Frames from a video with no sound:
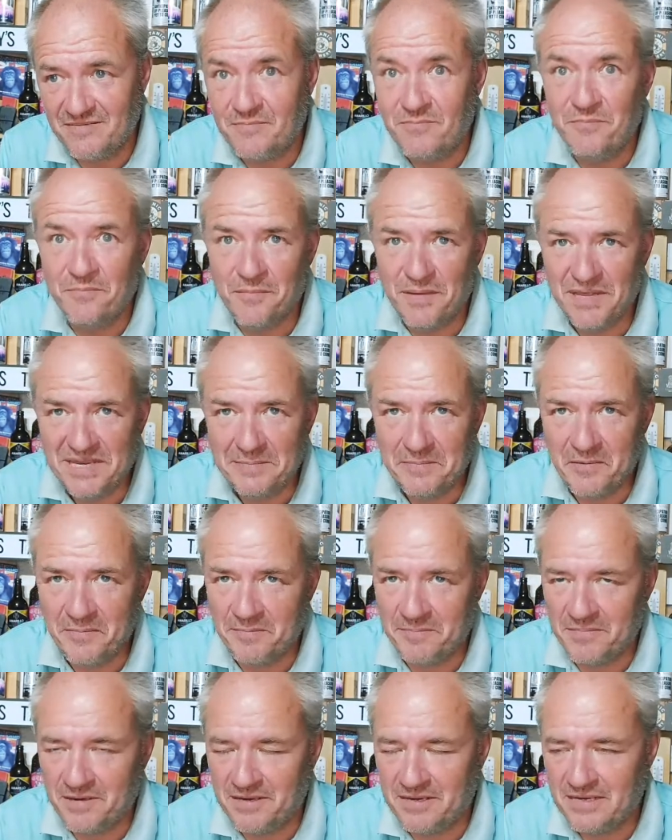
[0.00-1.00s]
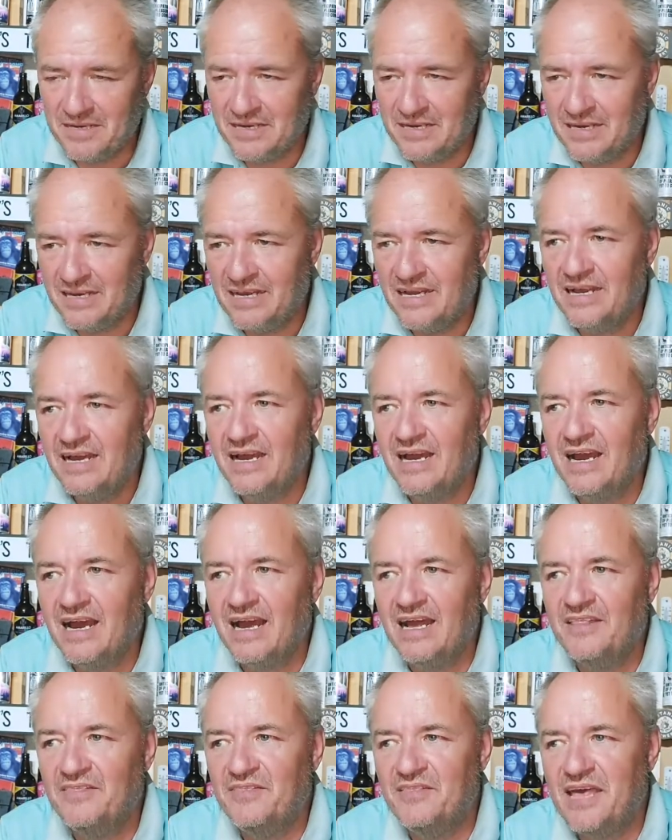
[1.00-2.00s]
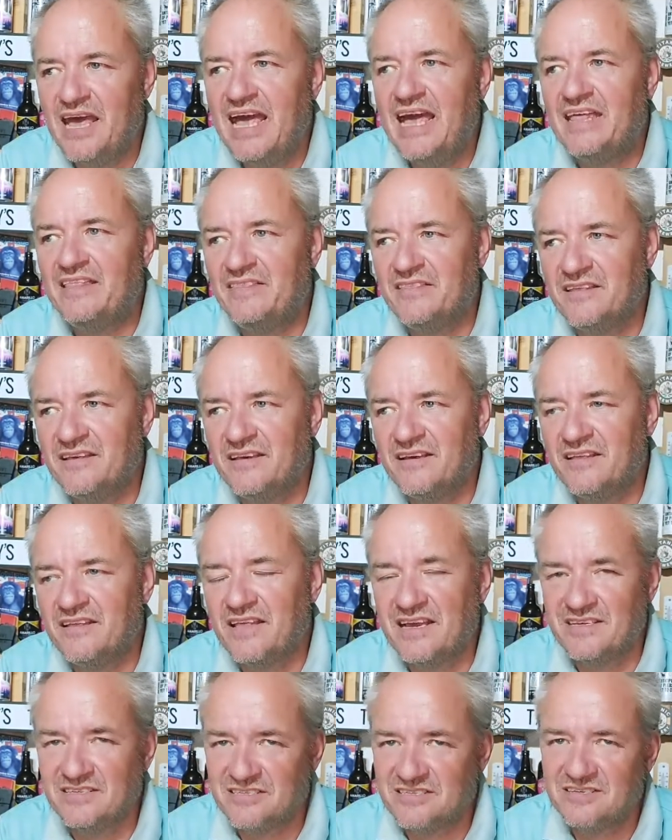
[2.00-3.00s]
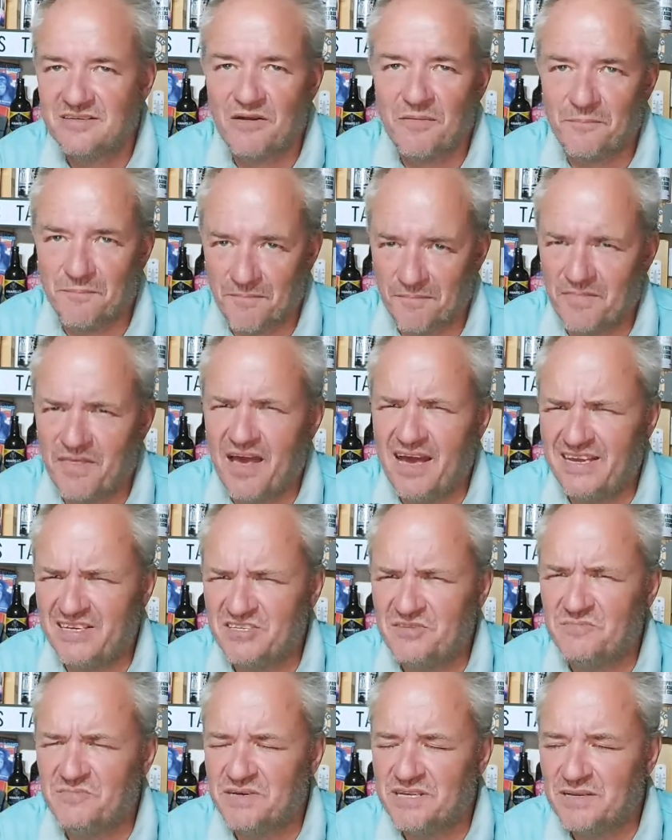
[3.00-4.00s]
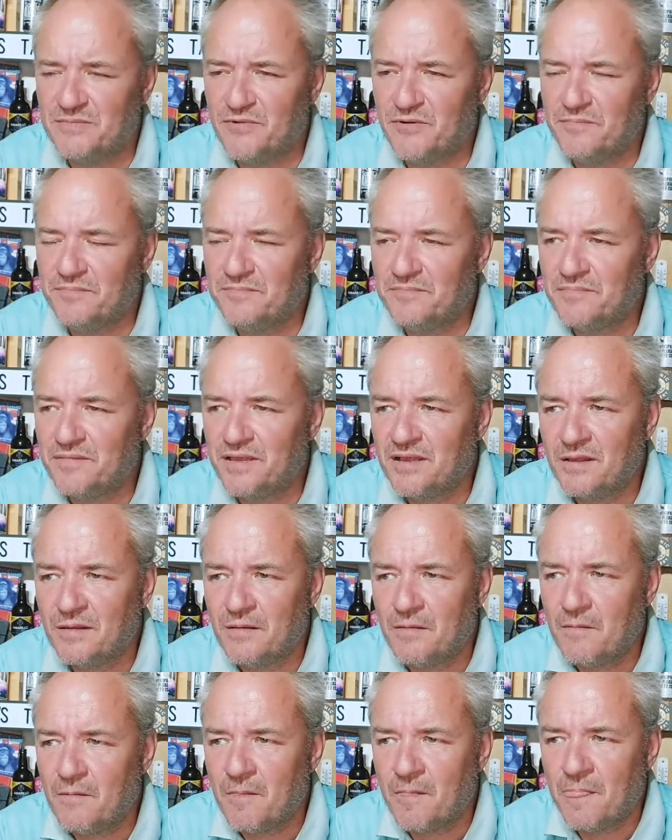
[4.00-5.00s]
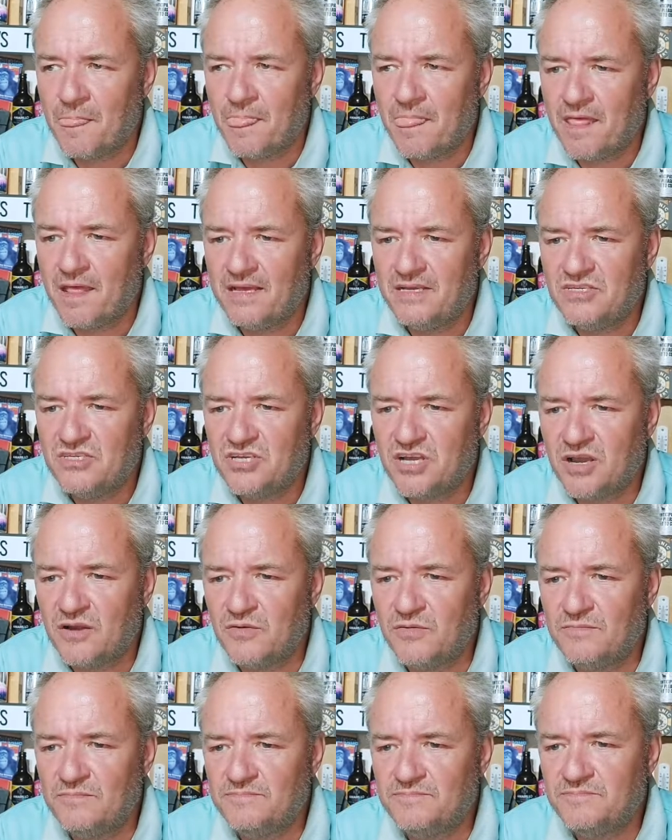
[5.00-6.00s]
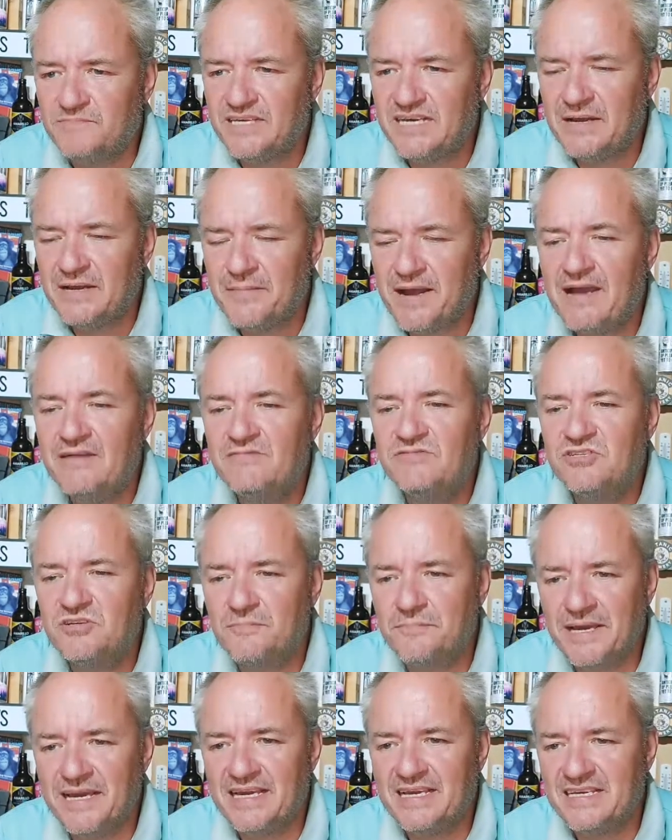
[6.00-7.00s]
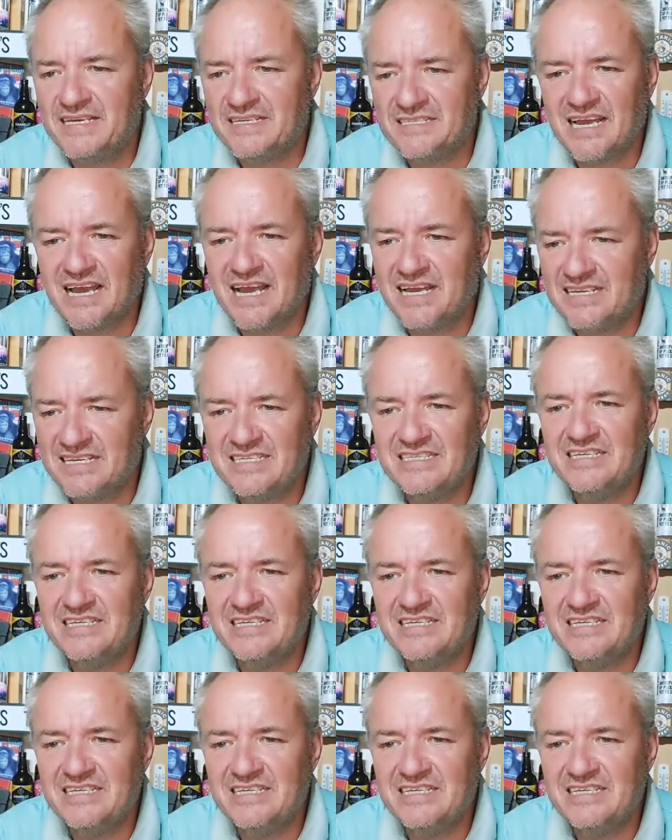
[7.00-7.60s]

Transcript: minimum, and then, and that's that is a minimum. So the amount of beers at any